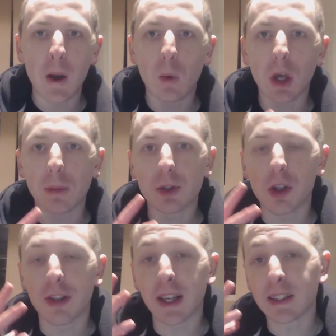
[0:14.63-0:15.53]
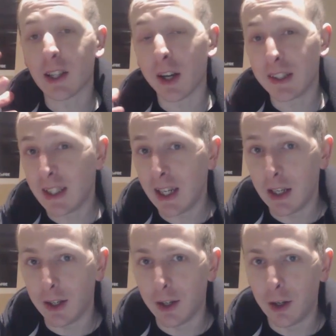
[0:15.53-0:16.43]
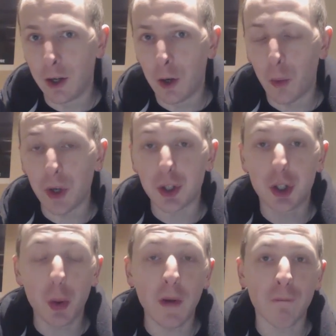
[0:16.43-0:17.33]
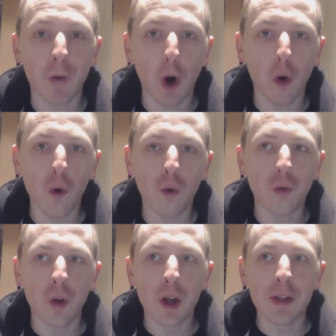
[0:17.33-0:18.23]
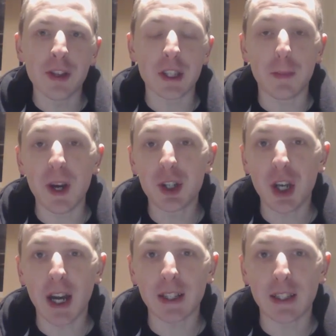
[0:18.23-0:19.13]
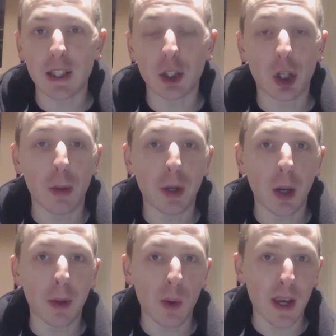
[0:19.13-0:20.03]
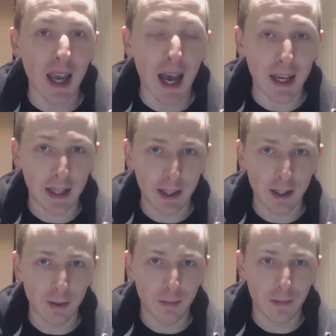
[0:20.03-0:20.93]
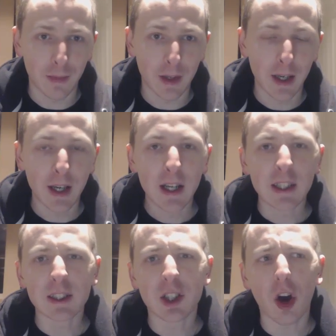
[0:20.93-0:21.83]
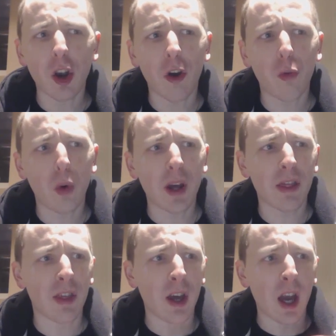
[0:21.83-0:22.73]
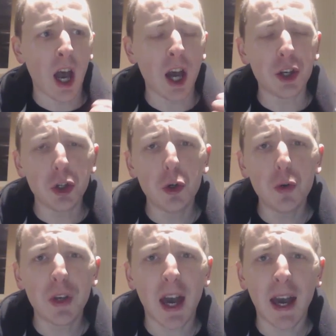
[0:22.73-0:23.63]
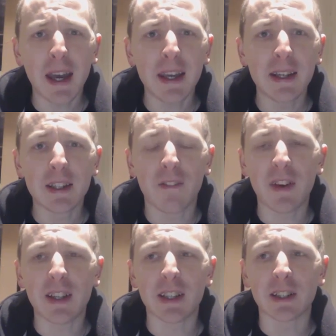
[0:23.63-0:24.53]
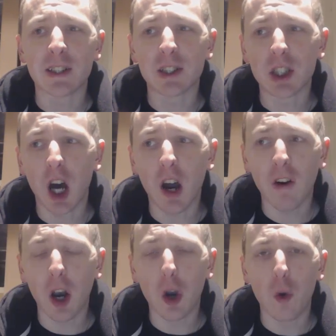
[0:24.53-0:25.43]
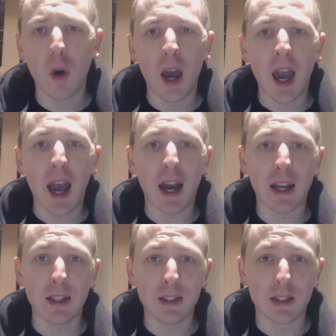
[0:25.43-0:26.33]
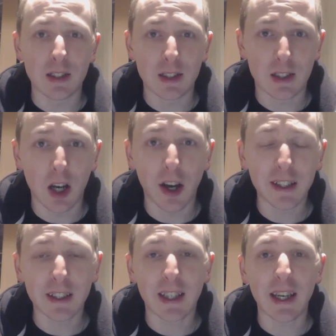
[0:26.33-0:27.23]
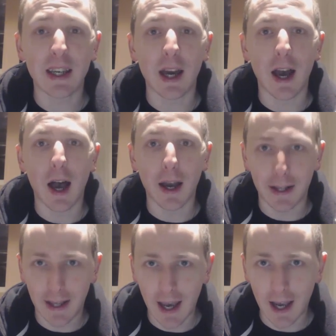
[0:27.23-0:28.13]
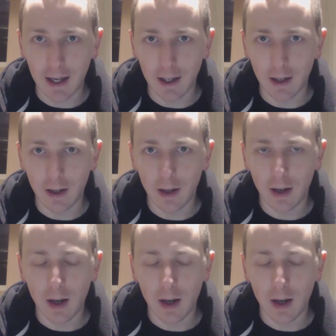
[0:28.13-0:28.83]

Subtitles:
building up to the things that I did, which do involve the speciality the WWE added. Starting off with a New Day defeating Cesaro and Tyson Kidd again.